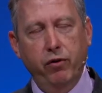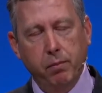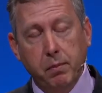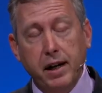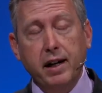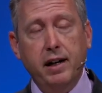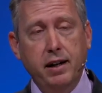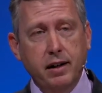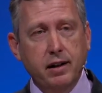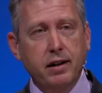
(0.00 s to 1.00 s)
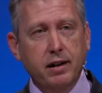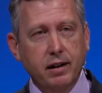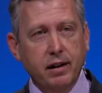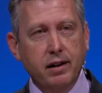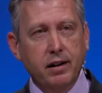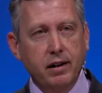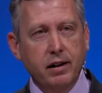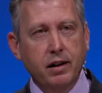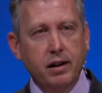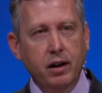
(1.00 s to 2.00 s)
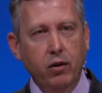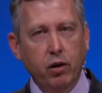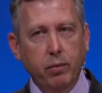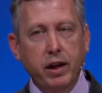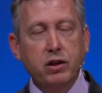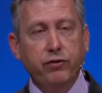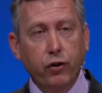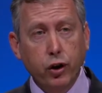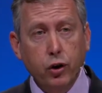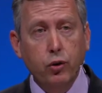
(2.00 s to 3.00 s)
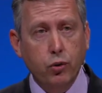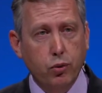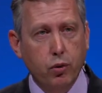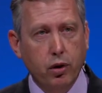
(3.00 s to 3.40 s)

me, what it means for you.